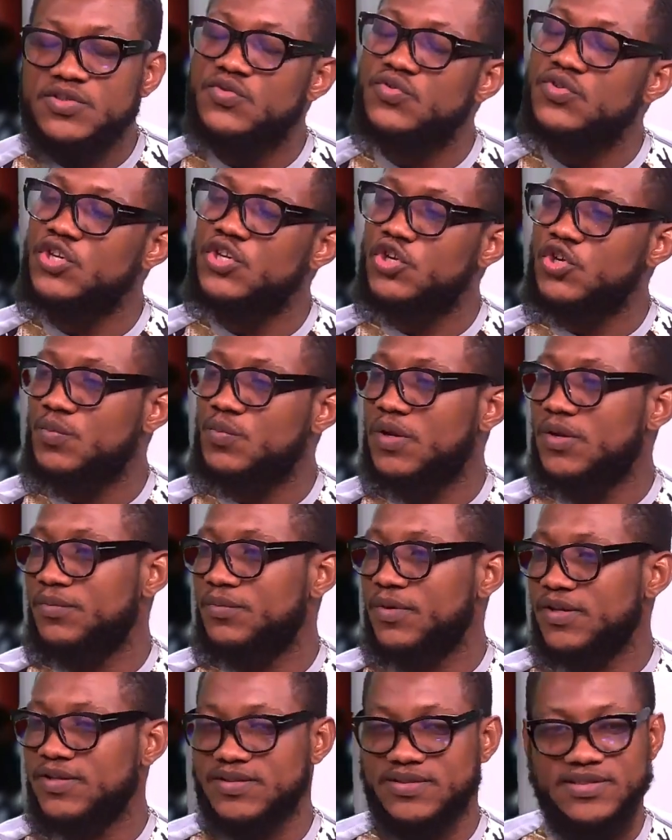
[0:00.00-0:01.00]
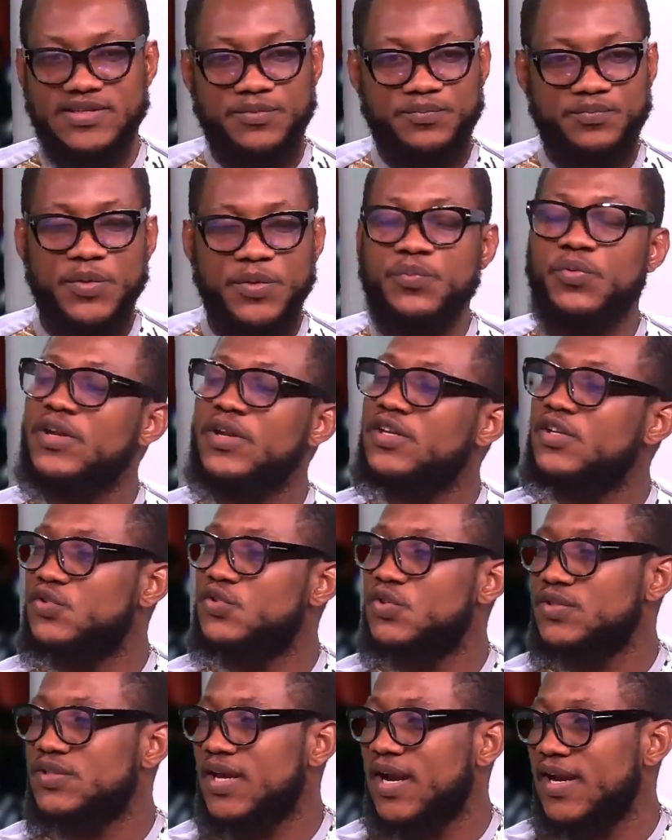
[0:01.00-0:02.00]
to the human beings, the people in the
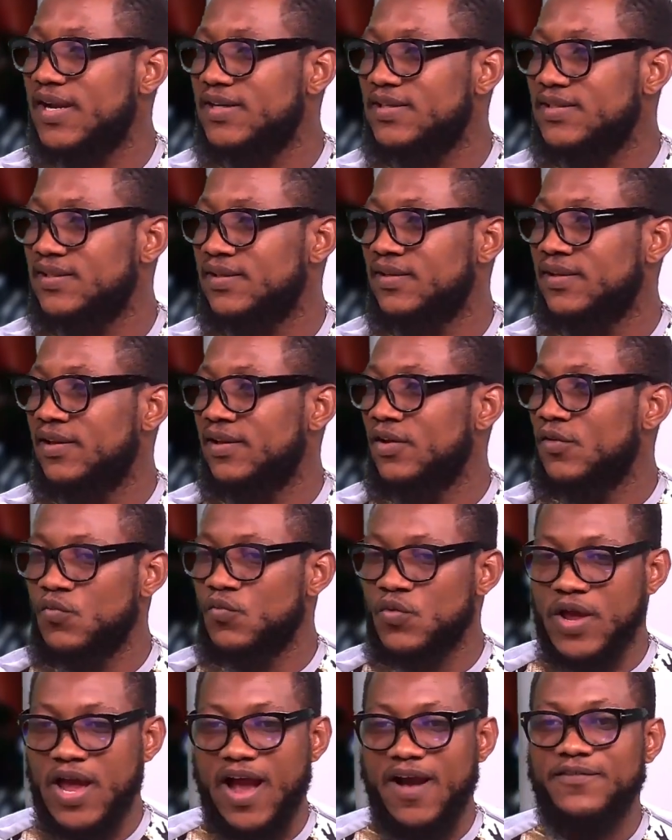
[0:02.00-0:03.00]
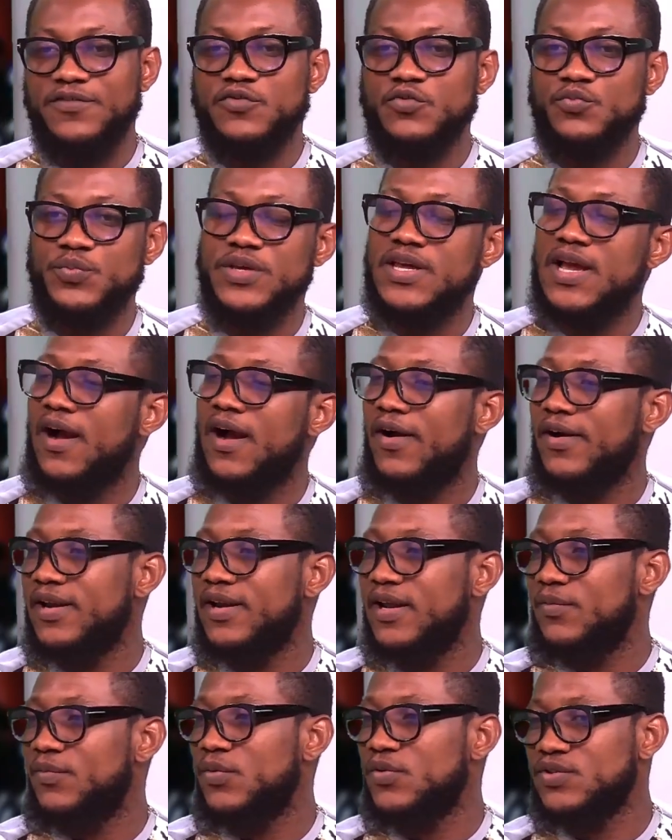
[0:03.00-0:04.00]
society. We have to be our
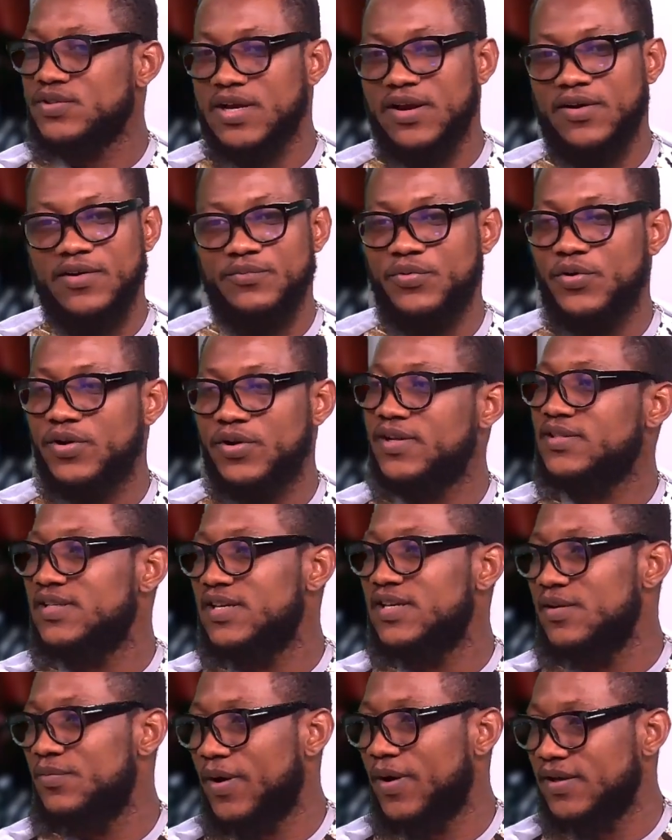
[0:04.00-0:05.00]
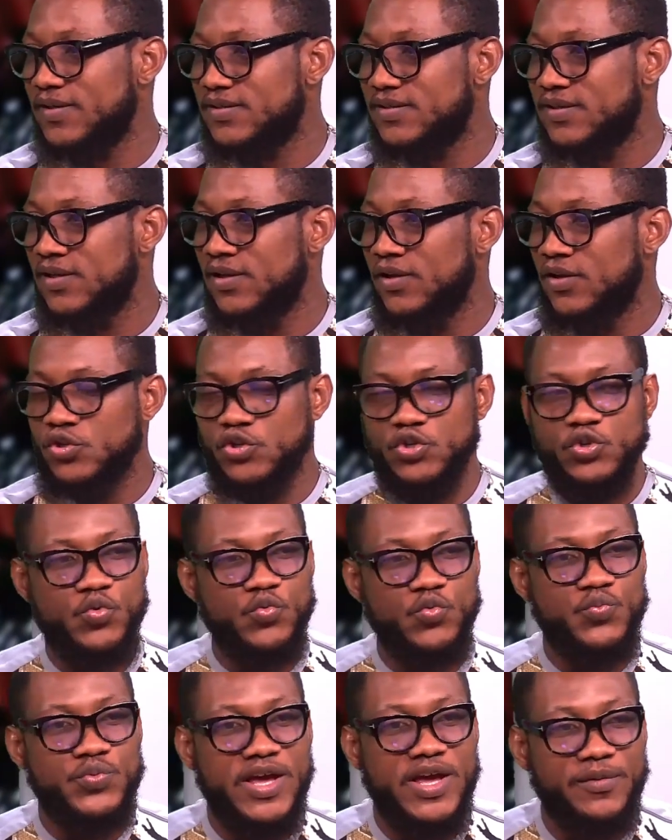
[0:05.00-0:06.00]
neighbors, our brothers, keepers.
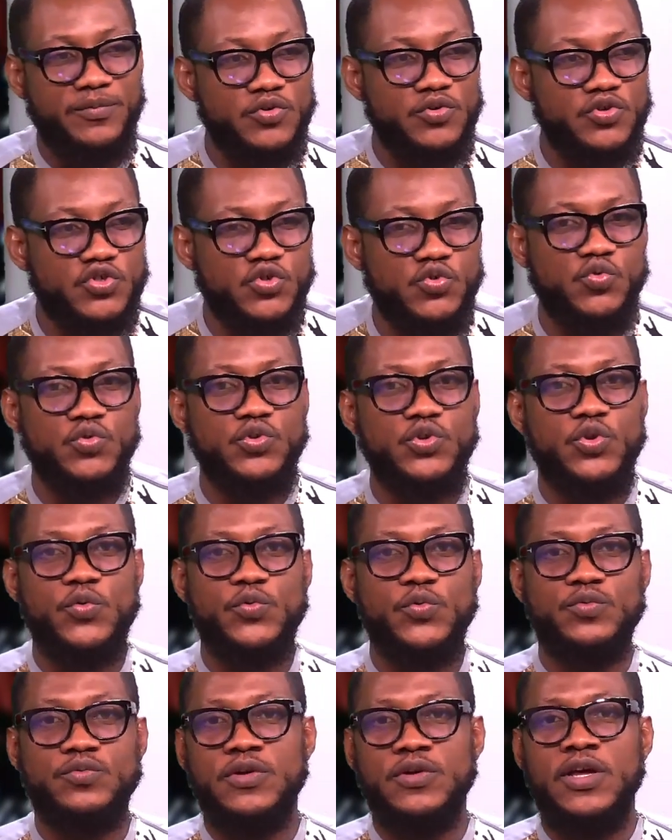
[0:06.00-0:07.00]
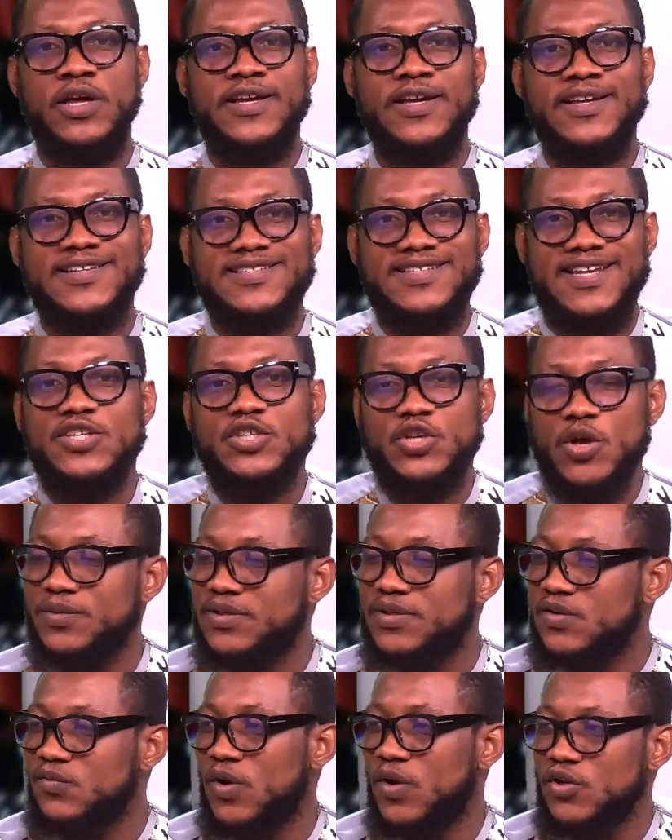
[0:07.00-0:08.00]
You'll be able to, you know, say
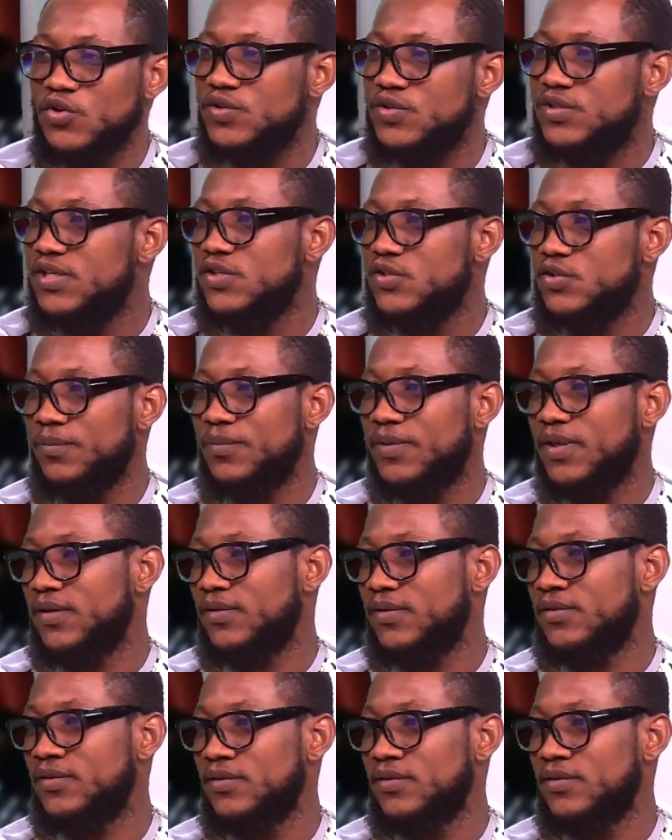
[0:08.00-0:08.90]
something when you see something.